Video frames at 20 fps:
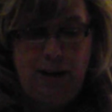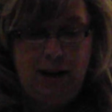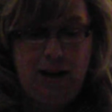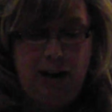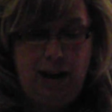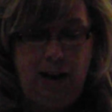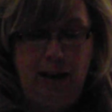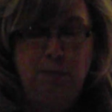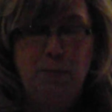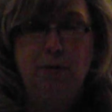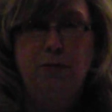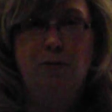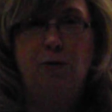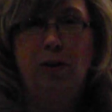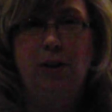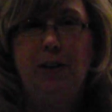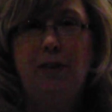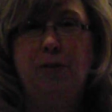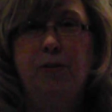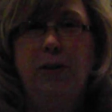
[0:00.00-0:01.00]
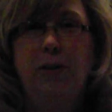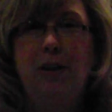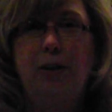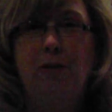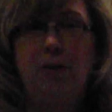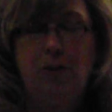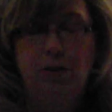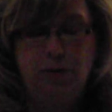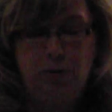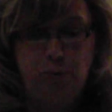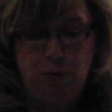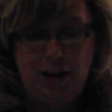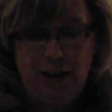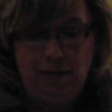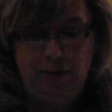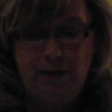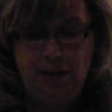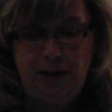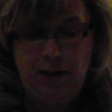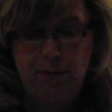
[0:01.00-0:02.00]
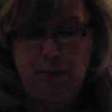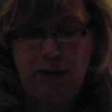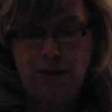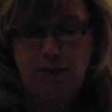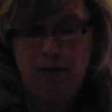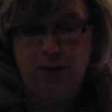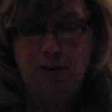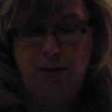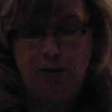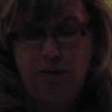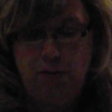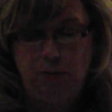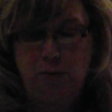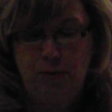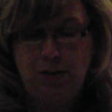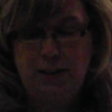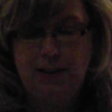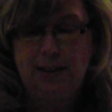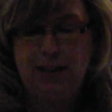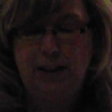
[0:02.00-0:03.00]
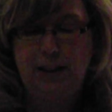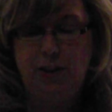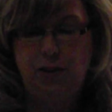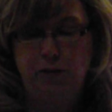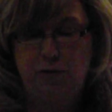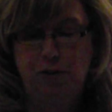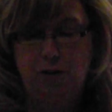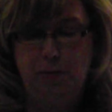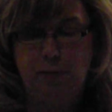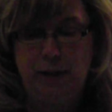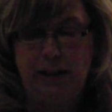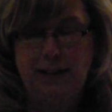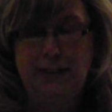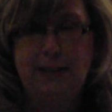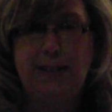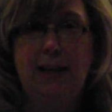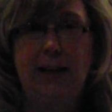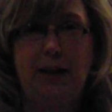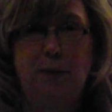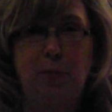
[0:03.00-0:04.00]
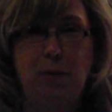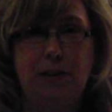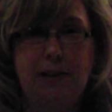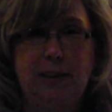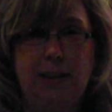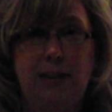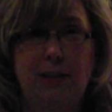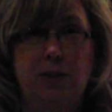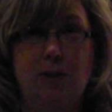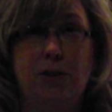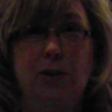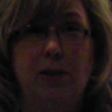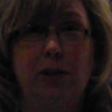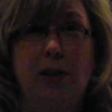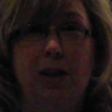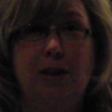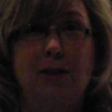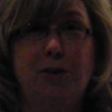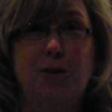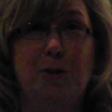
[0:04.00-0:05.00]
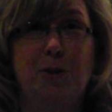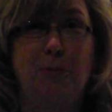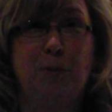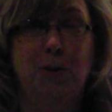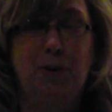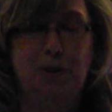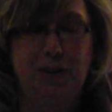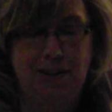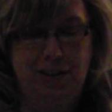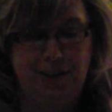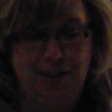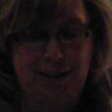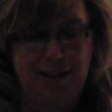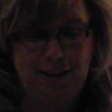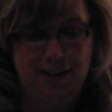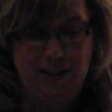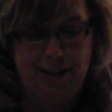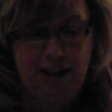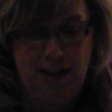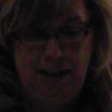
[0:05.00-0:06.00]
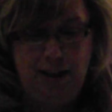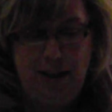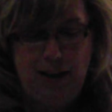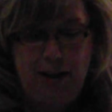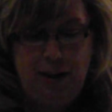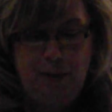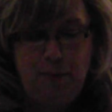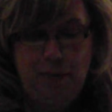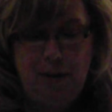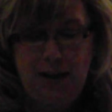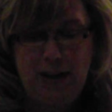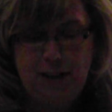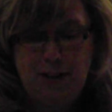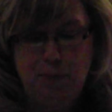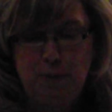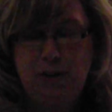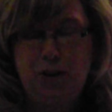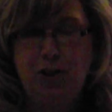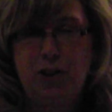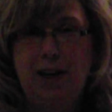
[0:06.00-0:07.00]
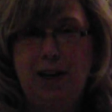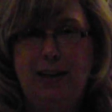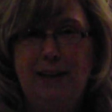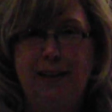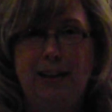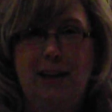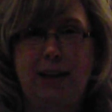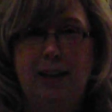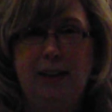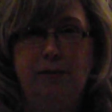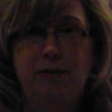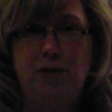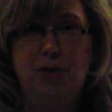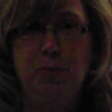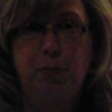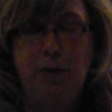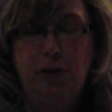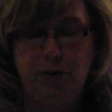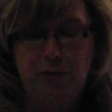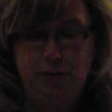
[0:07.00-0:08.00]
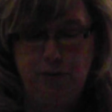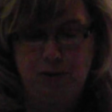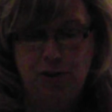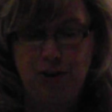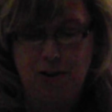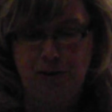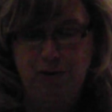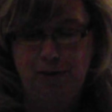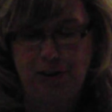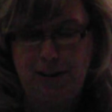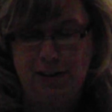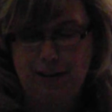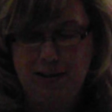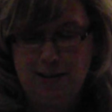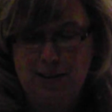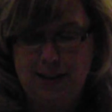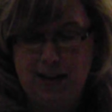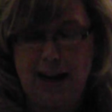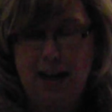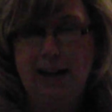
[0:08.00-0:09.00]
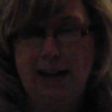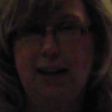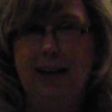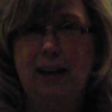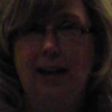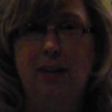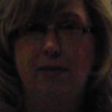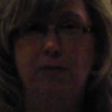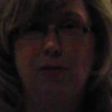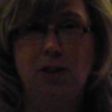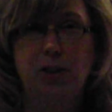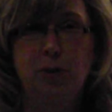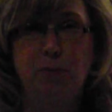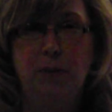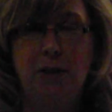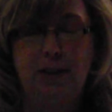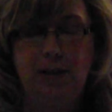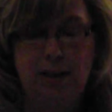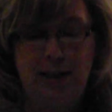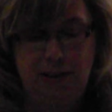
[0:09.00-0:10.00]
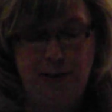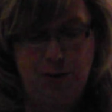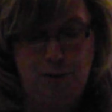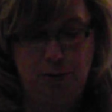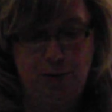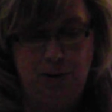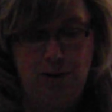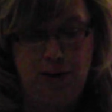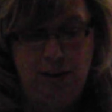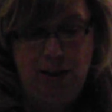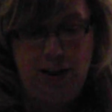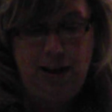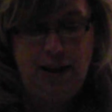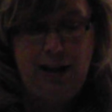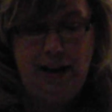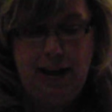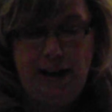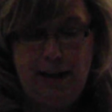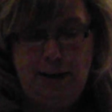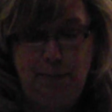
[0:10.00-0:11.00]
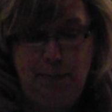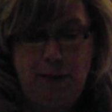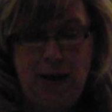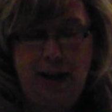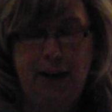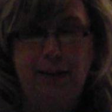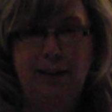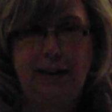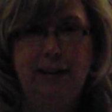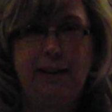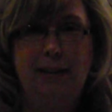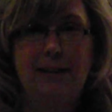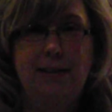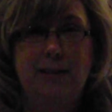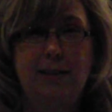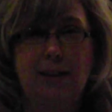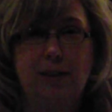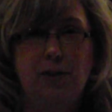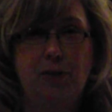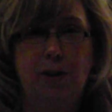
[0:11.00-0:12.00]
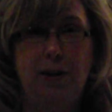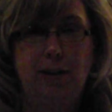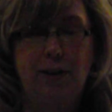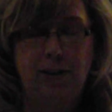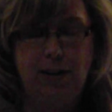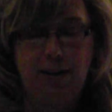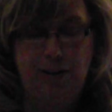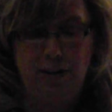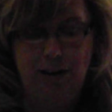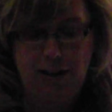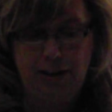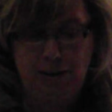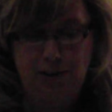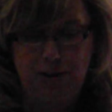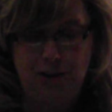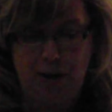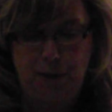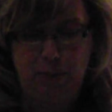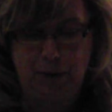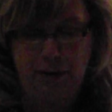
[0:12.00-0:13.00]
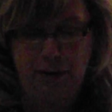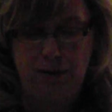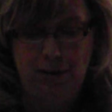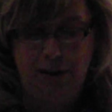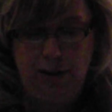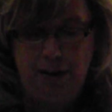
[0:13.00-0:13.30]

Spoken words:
I am a 43-year-old wife and mother with stage 4 metastatic breast cancer, a terminal illness. My husband Shane and I have 2 beautiful children, Zach, a freshman in high school, and Madeline, a 6th grader here at Good Shepherd.